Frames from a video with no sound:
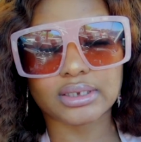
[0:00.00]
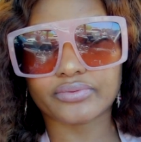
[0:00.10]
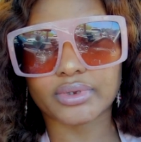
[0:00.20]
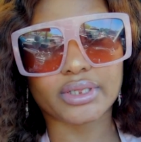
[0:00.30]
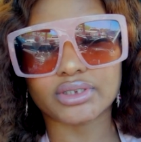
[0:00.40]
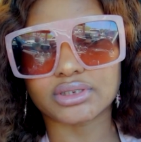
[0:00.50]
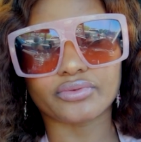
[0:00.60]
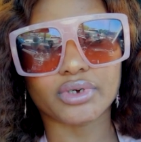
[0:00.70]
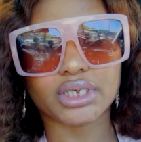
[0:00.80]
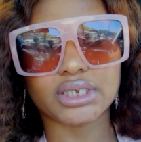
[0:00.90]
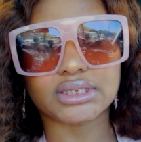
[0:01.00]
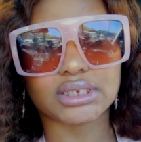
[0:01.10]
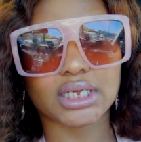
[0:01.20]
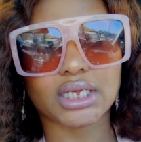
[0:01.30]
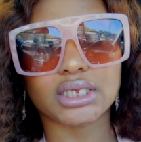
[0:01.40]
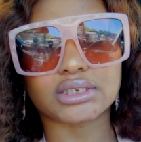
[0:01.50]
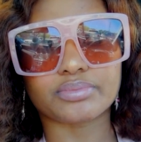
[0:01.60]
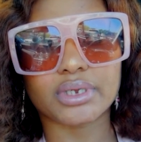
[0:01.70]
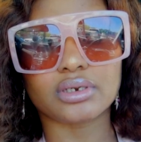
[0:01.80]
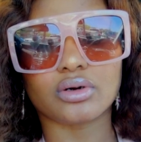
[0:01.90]
for kids. Like it's
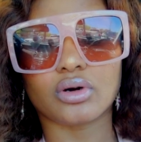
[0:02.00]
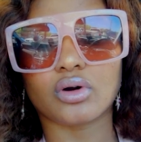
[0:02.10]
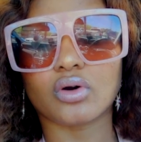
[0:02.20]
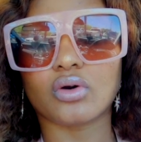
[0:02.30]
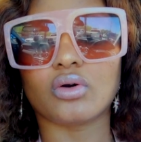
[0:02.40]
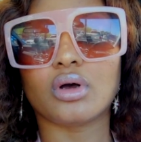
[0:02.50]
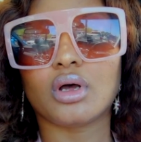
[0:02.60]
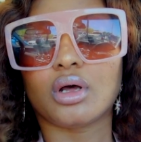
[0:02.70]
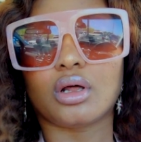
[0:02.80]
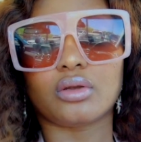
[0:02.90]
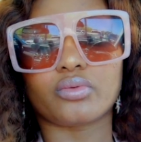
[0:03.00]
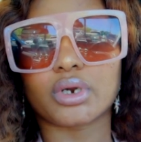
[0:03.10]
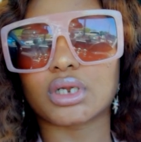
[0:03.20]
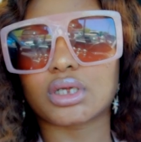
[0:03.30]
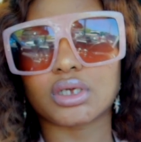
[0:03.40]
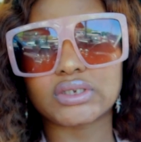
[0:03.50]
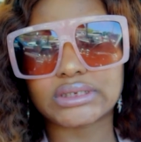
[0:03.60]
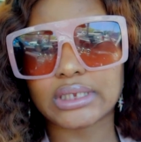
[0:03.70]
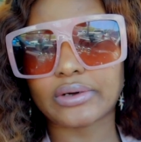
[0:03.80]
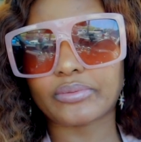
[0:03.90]
been a whole roller
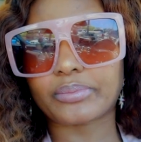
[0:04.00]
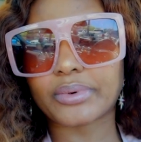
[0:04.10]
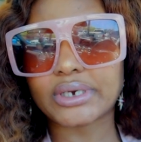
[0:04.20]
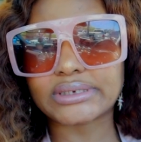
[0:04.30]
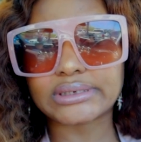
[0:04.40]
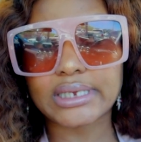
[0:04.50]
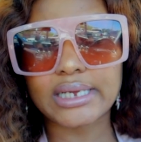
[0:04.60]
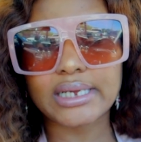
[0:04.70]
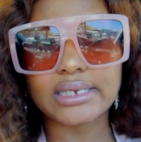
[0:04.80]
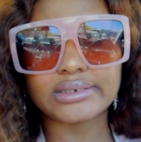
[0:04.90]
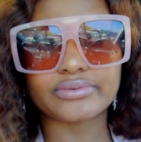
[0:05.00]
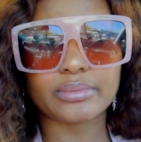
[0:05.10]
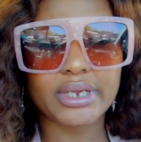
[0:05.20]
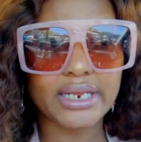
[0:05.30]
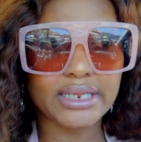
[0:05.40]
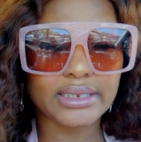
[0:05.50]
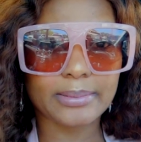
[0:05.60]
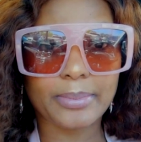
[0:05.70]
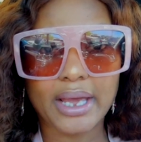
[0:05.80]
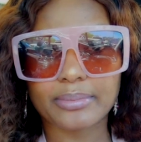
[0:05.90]
coaster process, from getting the
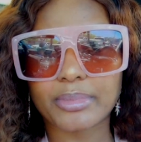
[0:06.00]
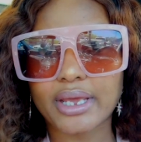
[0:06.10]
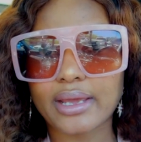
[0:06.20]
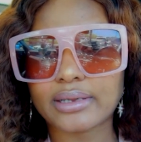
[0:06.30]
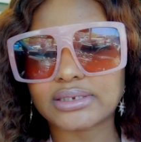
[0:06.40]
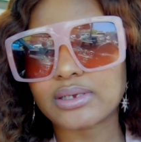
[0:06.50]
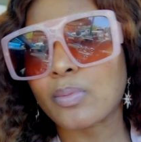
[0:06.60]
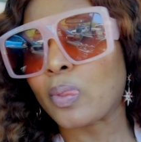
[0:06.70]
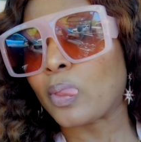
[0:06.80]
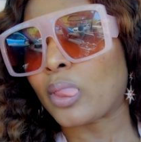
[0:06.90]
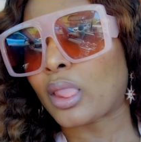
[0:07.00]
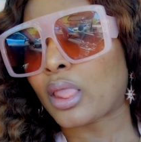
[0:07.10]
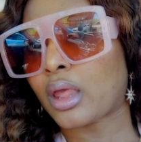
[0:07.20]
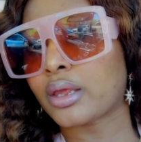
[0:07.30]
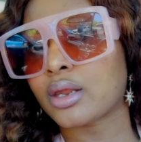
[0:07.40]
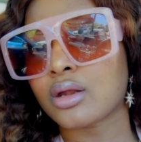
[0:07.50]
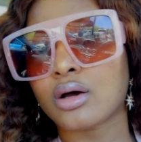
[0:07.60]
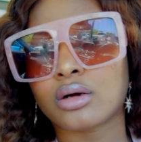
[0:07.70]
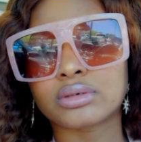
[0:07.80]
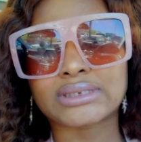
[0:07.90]
apartment,
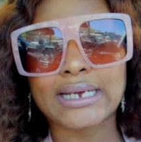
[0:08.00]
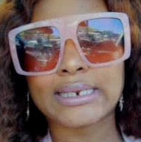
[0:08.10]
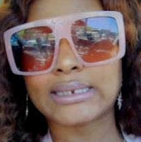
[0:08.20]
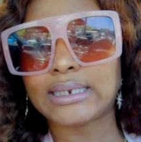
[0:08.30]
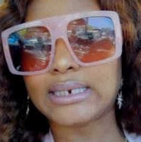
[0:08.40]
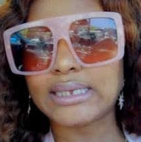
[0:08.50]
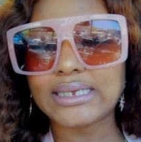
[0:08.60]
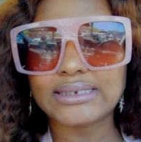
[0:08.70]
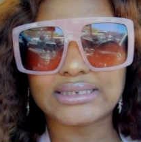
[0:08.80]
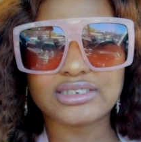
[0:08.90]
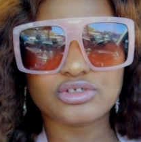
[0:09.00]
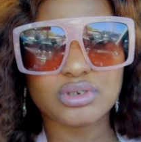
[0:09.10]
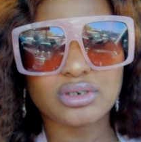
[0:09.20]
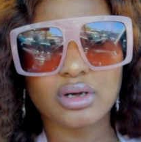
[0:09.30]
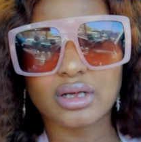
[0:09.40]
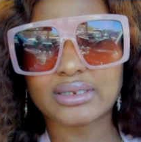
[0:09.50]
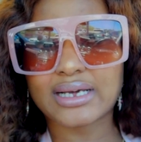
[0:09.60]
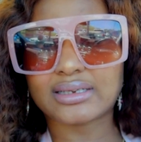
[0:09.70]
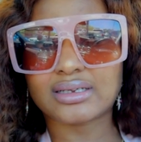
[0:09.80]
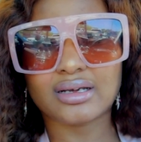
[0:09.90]
signing the lease and doing all
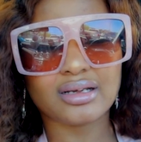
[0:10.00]
that